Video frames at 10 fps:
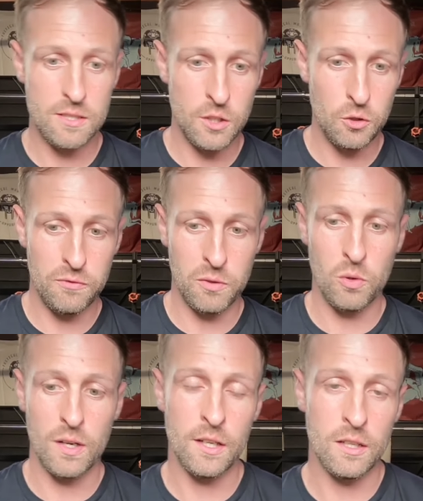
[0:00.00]
I knew from
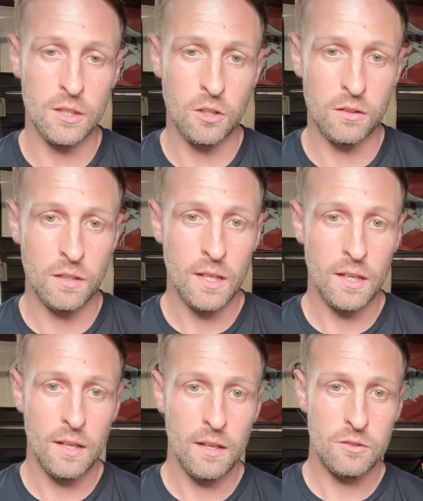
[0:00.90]
quite early on
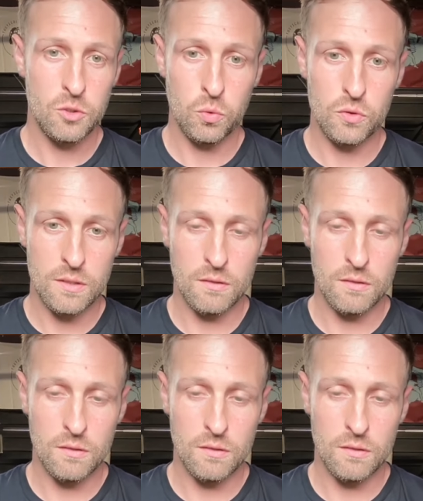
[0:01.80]
towards